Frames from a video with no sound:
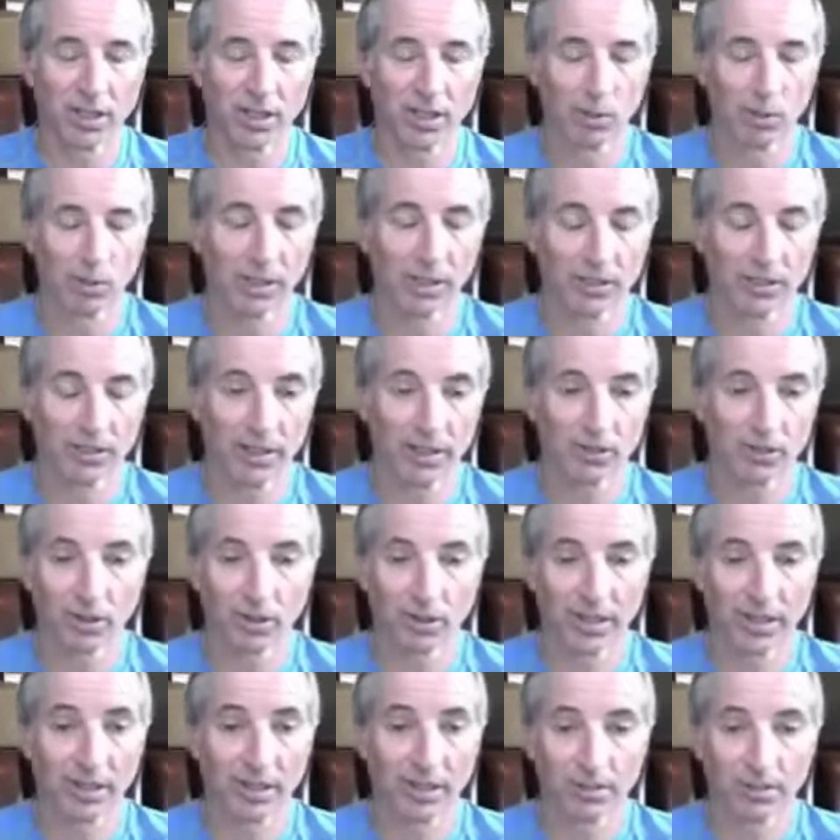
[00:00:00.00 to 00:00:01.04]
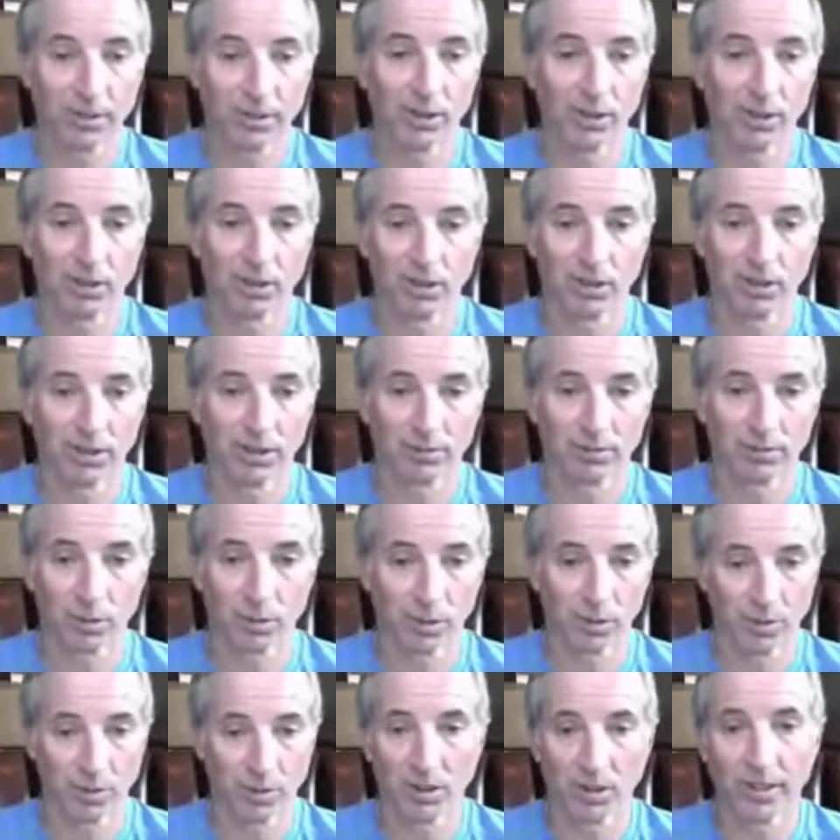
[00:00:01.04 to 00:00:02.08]
well, that's actually how I feel, and
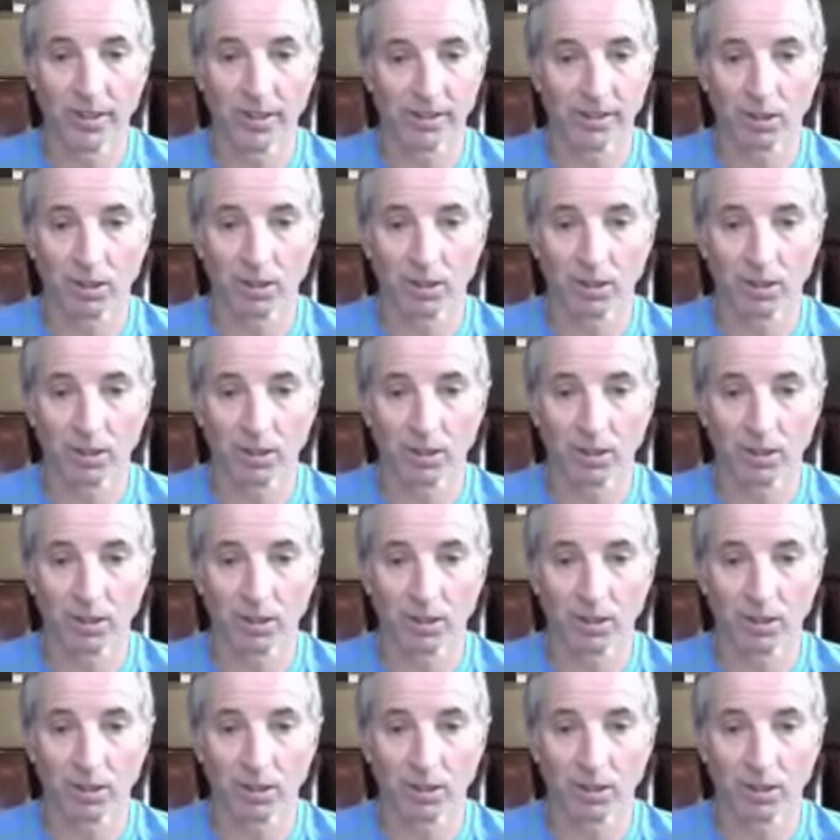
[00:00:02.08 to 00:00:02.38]
therefore I'm going to let